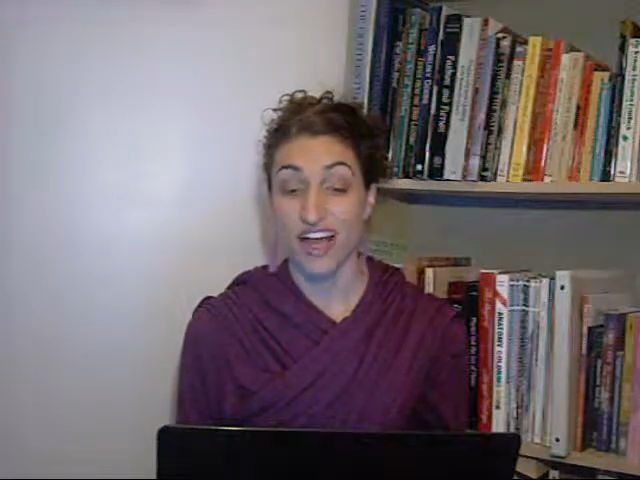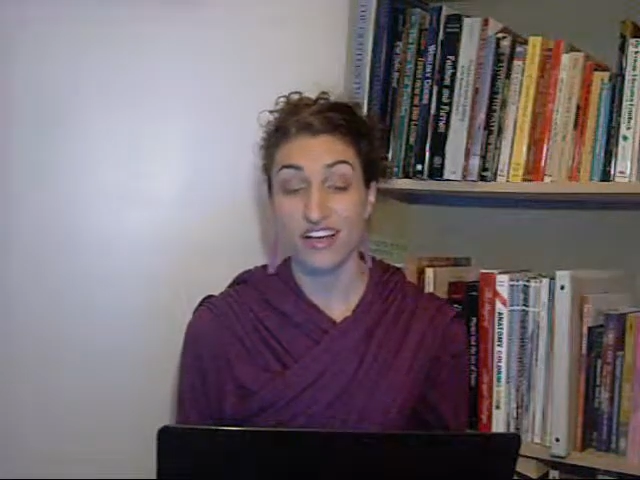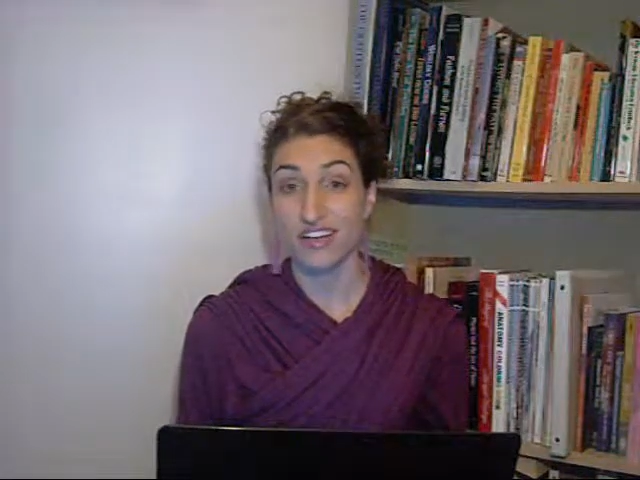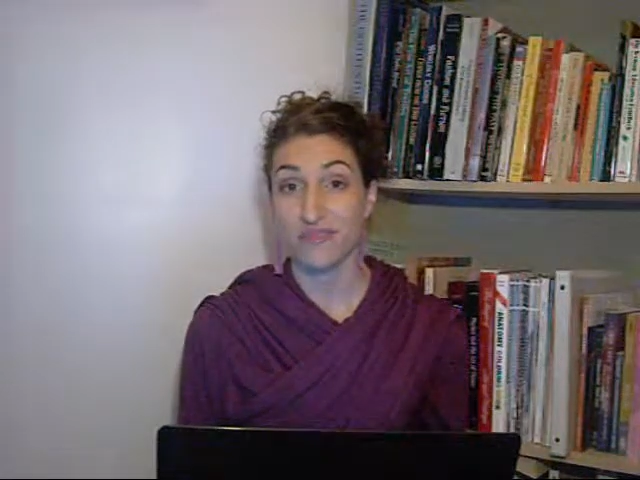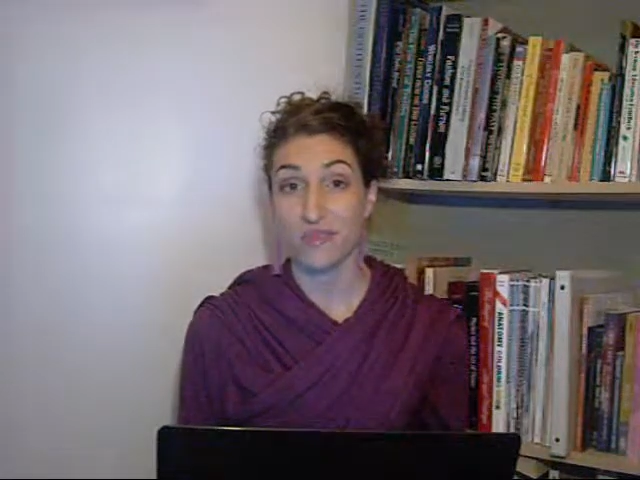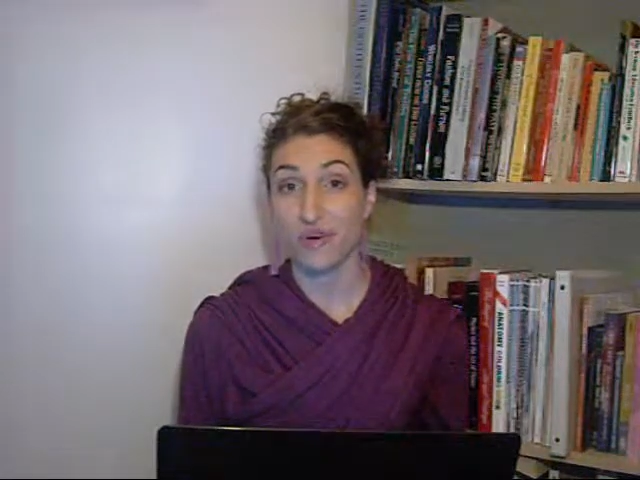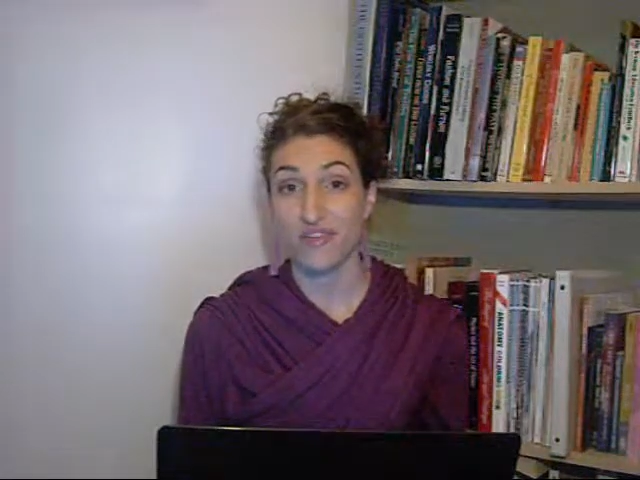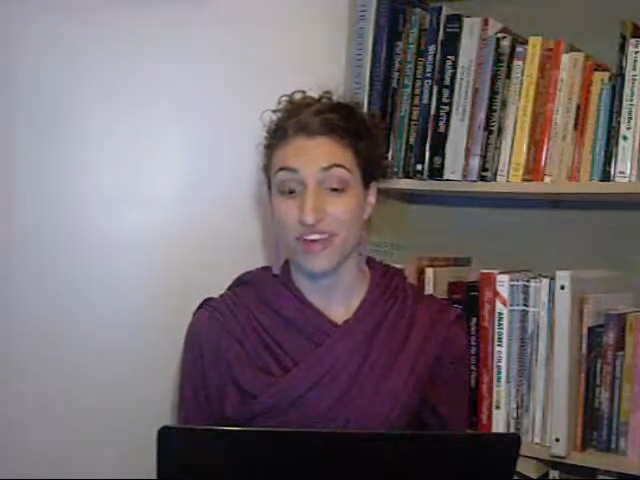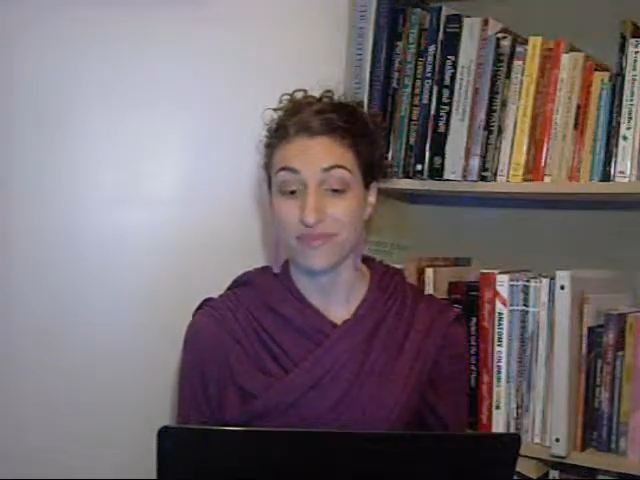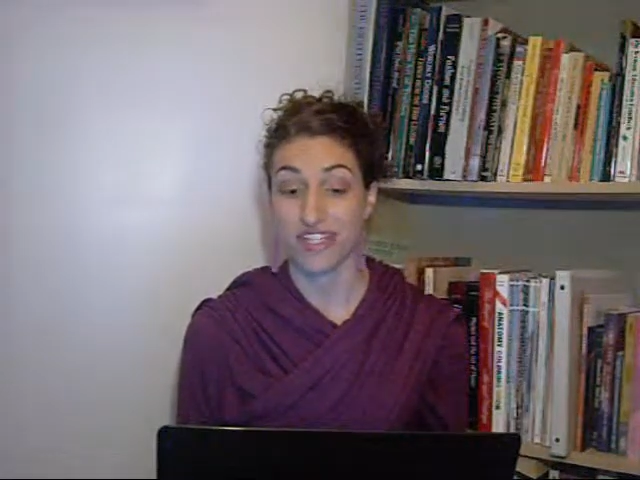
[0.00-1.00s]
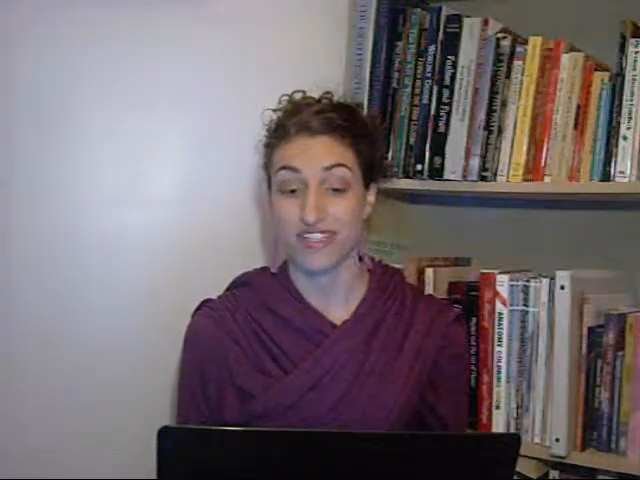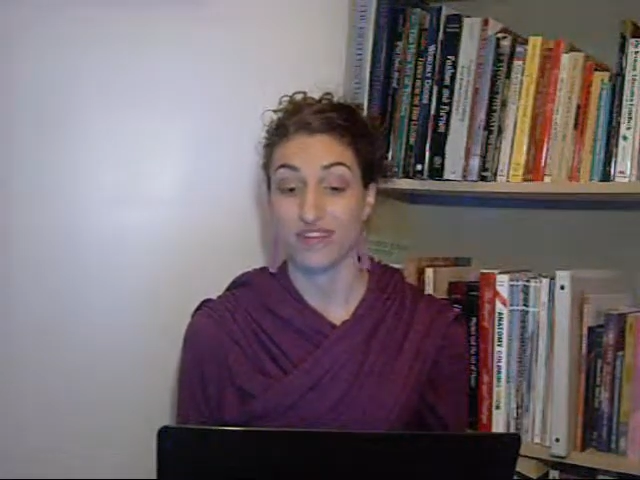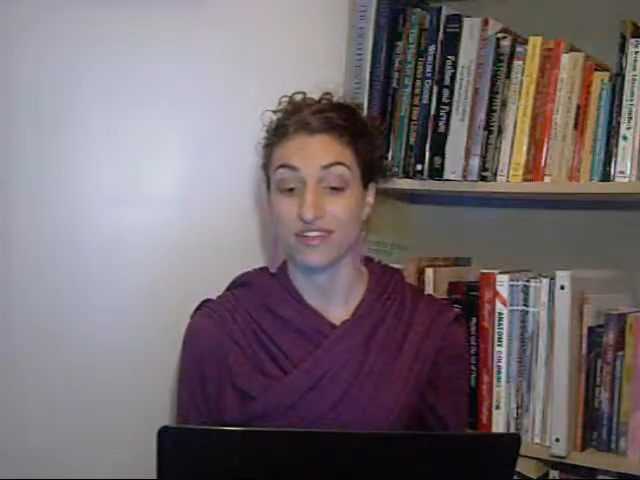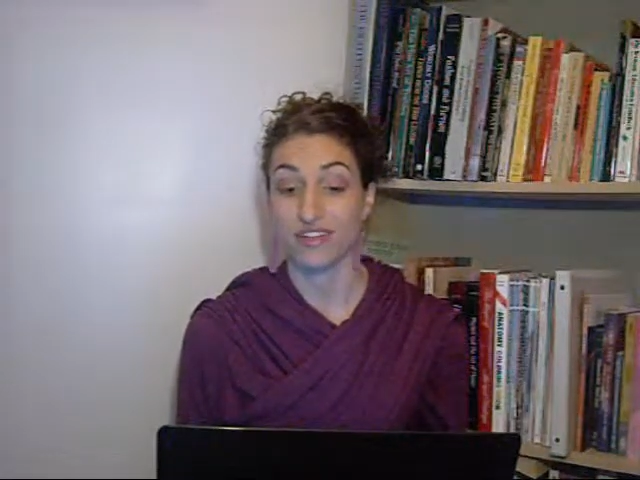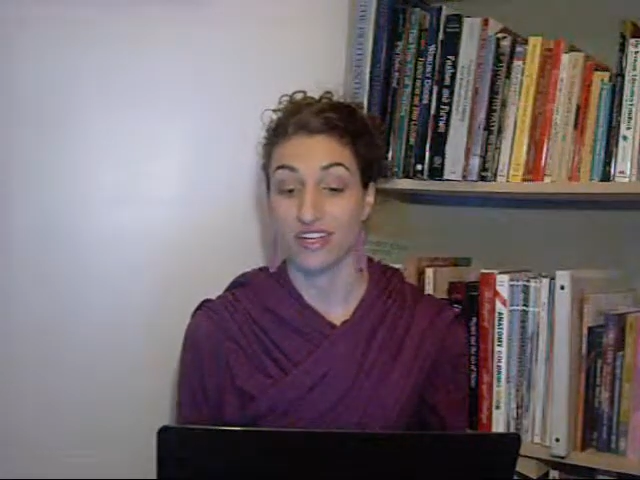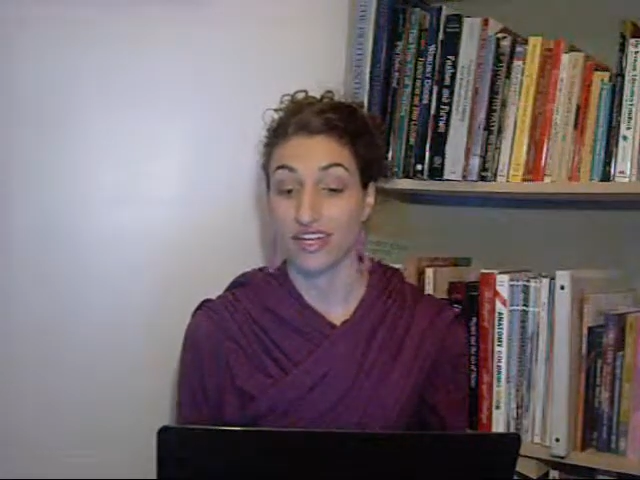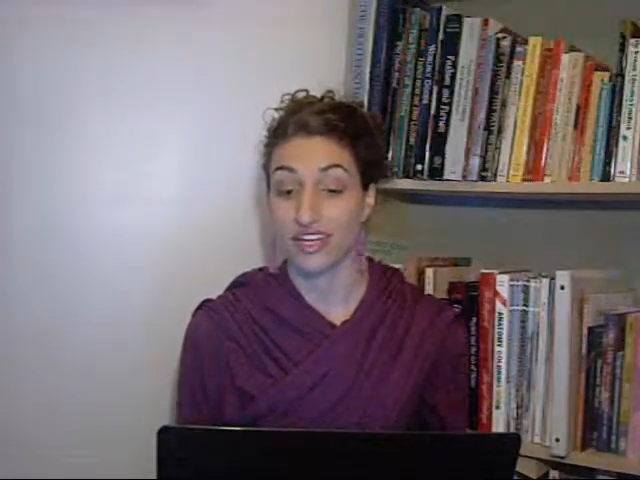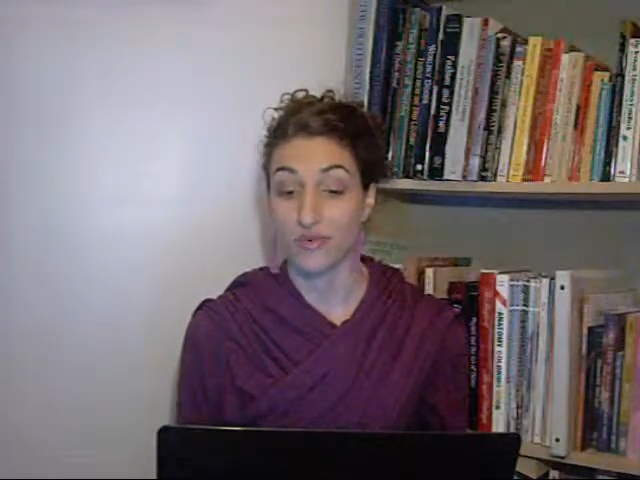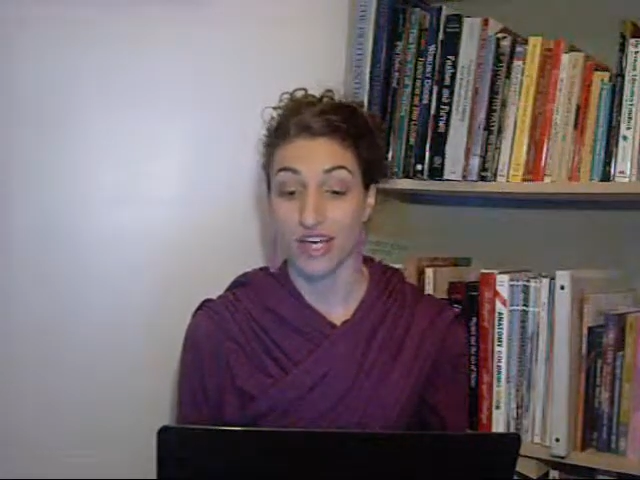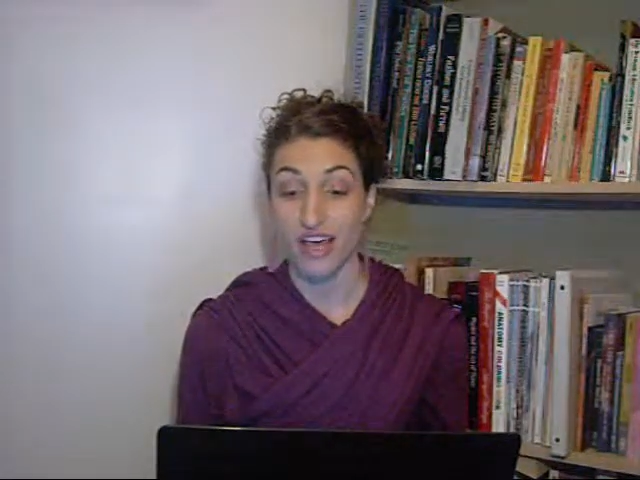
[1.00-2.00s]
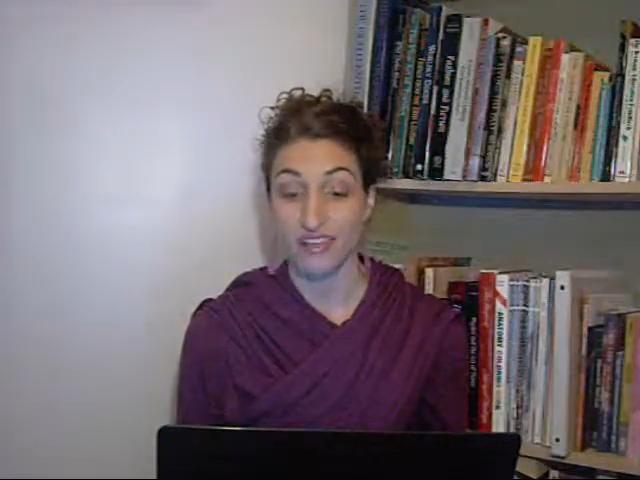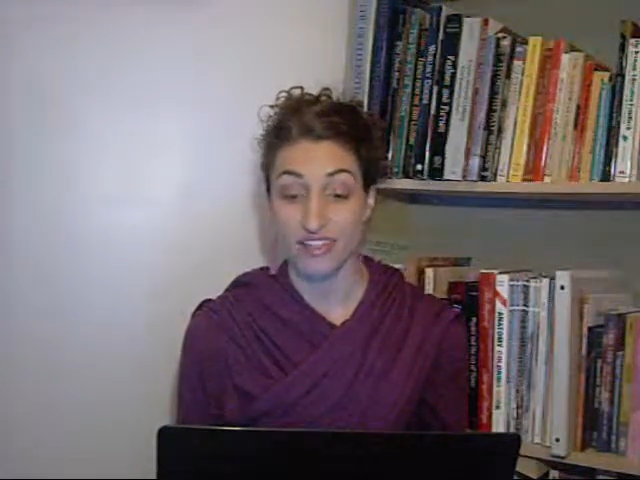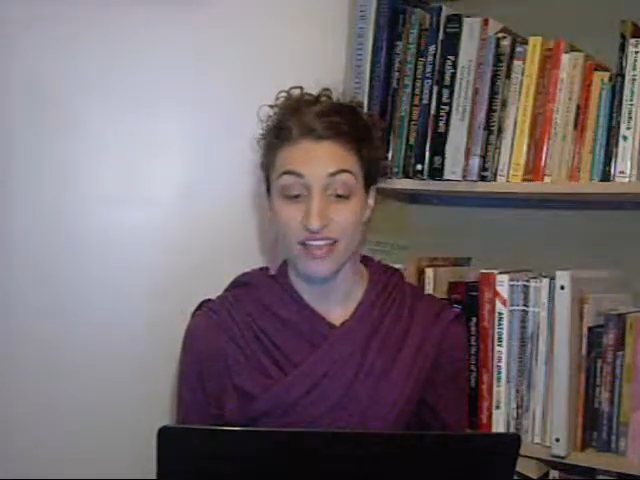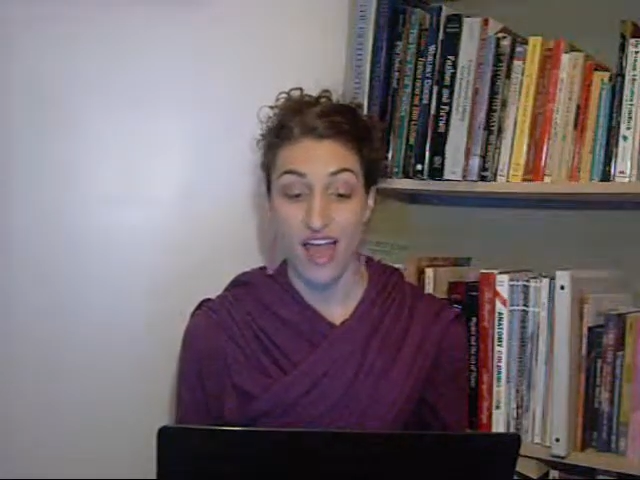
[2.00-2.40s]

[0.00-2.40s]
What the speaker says: I couldn't motivate myself to look at anyone else.